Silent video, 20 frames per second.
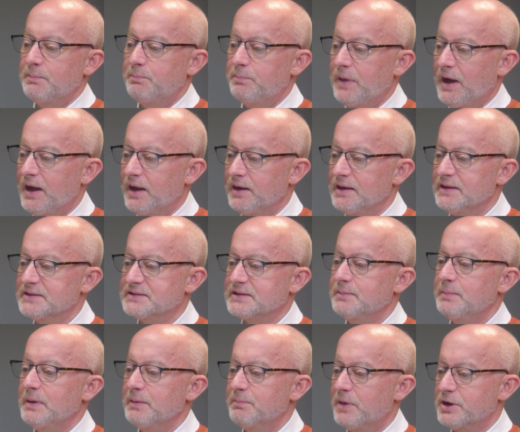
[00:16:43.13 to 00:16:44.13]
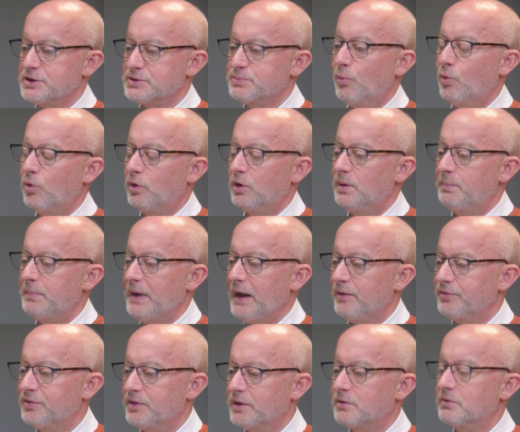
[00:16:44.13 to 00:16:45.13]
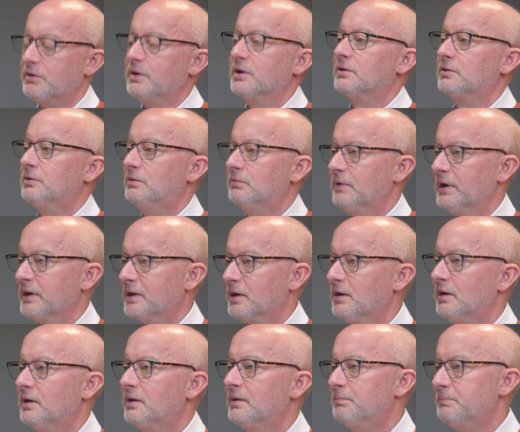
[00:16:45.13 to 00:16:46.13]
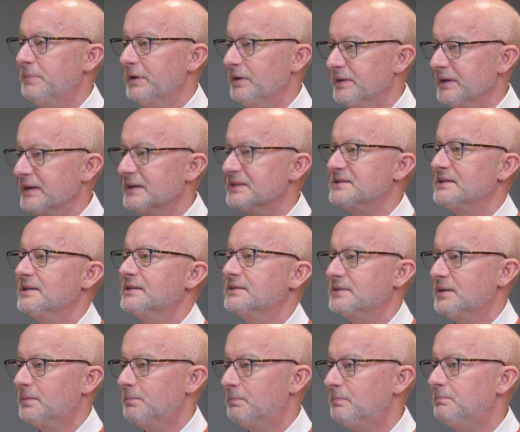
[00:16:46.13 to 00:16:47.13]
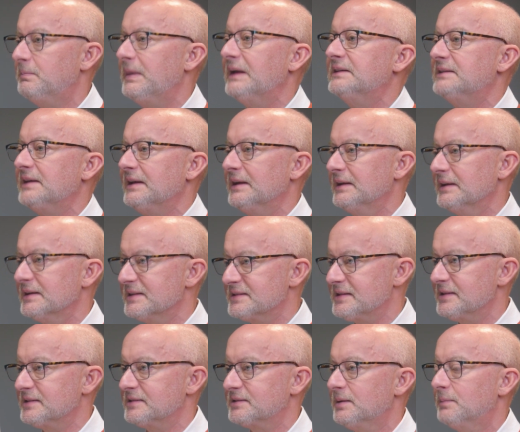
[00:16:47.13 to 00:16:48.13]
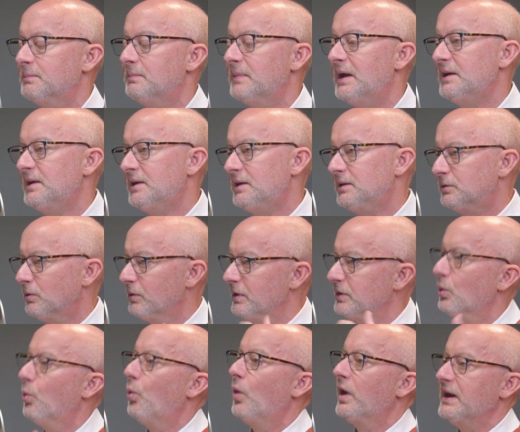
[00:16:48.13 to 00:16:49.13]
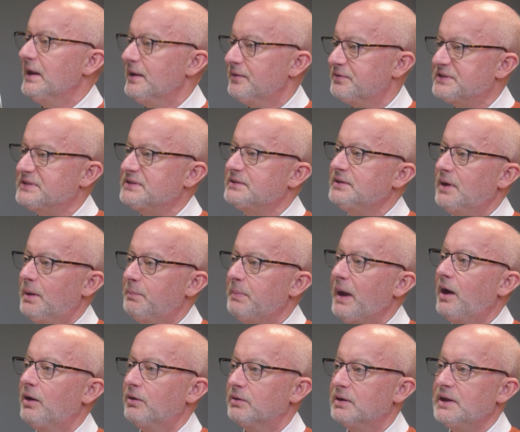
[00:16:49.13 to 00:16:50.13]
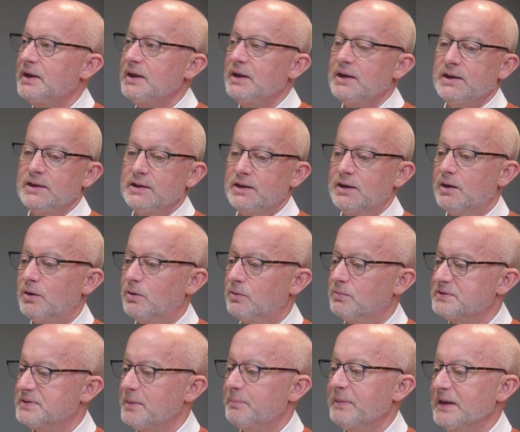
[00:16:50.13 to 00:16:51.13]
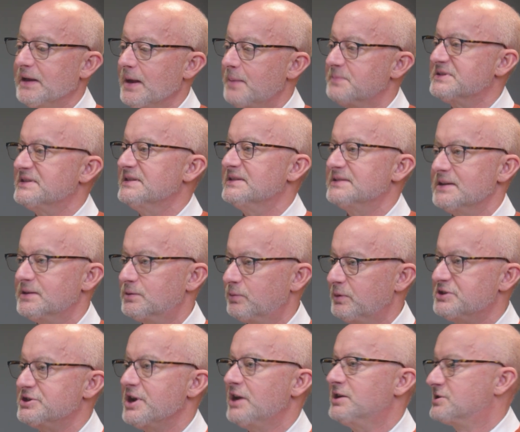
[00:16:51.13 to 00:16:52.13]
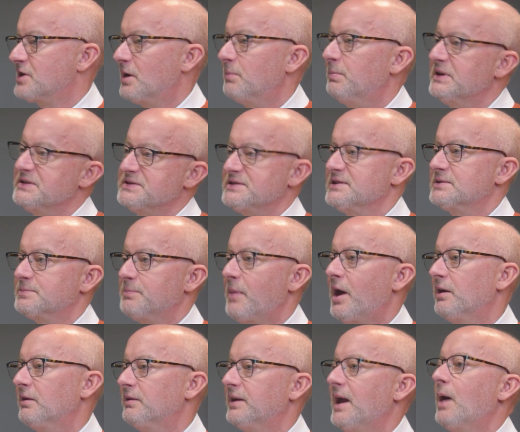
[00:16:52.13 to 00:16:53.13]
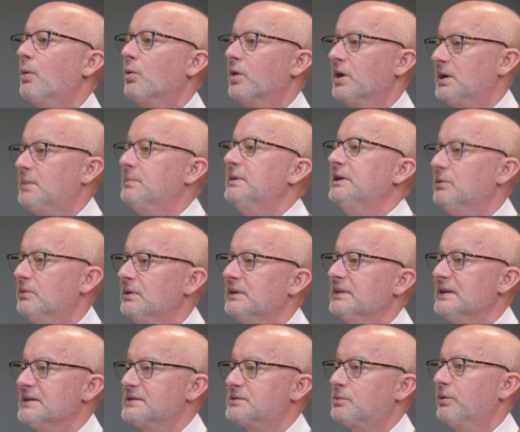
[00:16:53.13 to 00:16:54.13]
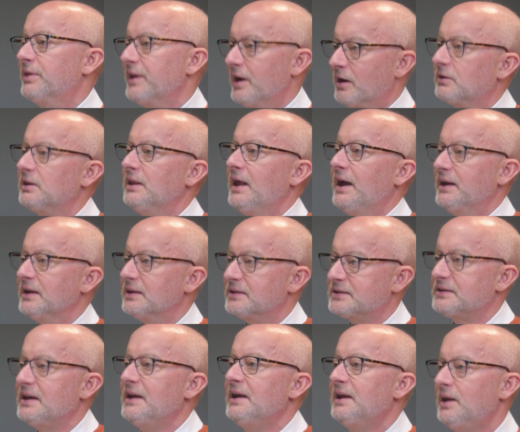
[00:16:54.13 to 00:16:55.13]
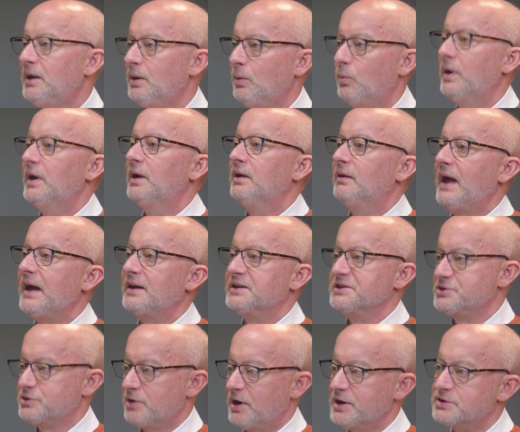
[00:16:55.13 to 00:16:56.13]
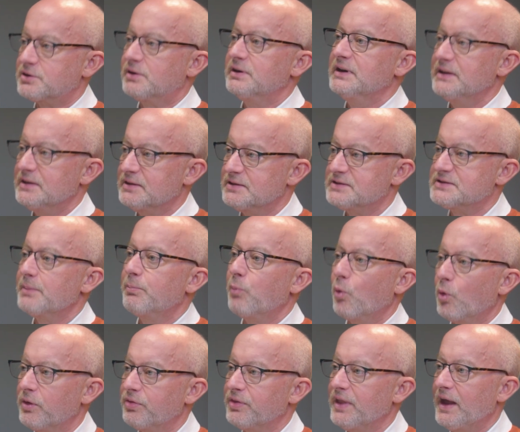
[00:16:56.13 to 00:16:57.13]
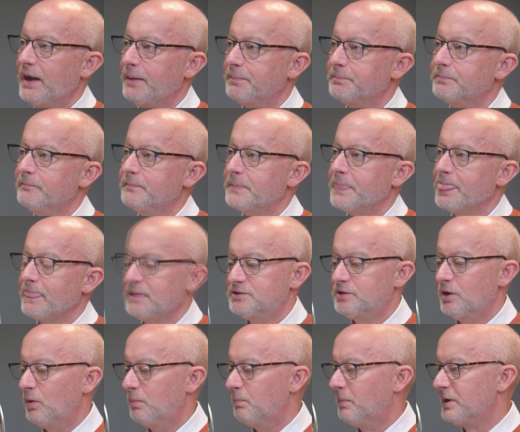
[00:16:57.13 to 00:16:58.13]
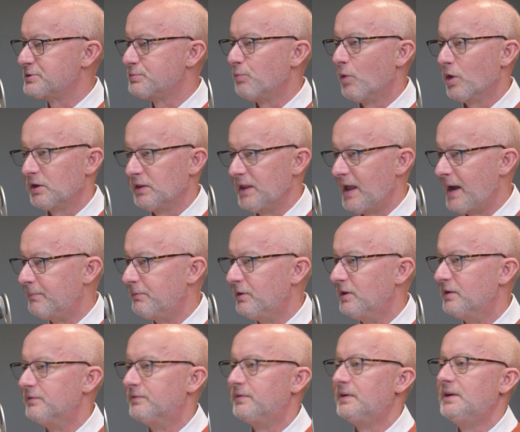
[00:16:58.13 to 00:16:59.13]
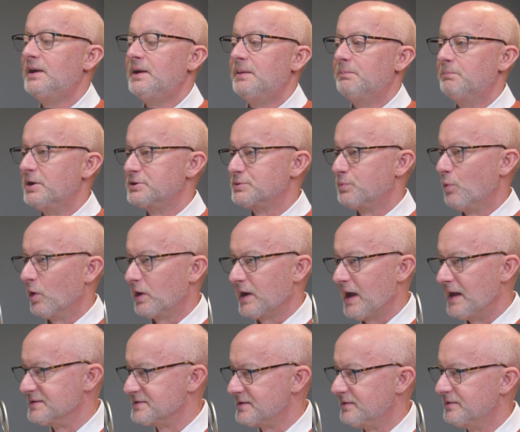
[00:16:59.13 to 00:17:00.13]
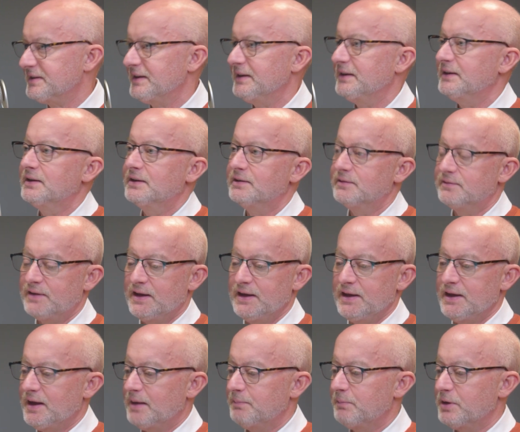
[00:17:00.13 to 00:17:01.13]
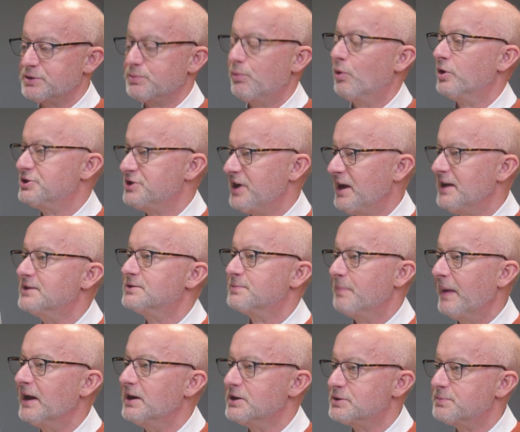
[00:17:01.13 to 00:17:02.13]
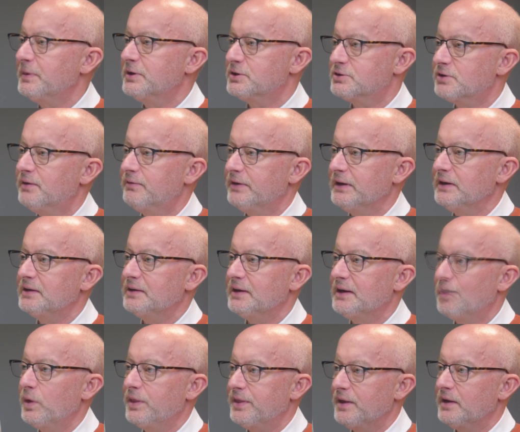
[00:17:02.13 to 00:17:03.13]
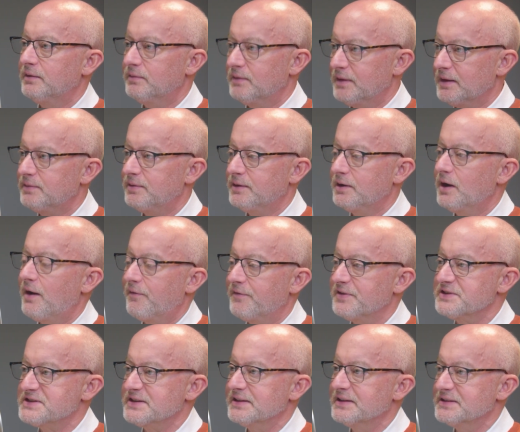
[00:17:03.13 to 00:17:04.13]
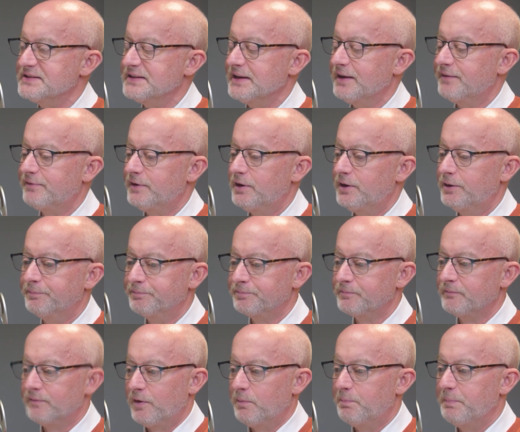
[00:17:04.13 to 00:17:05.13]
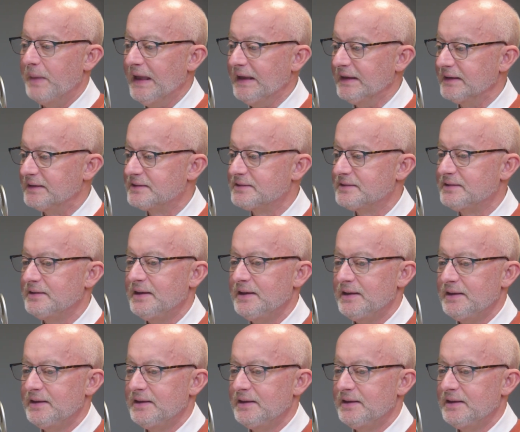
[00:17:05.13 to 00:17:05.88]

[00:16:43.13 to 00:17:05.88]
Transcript: but it's going to be much more about the critical rigor, building a system, maintaining a system, doing the what ifs about, somebody comes and says, we changed our business model now, we're going to be doing this with our clients. Well, how does Treasury support that? So much more collaborative, much more consultative, much more change management driven within the office of the CFO. For banks,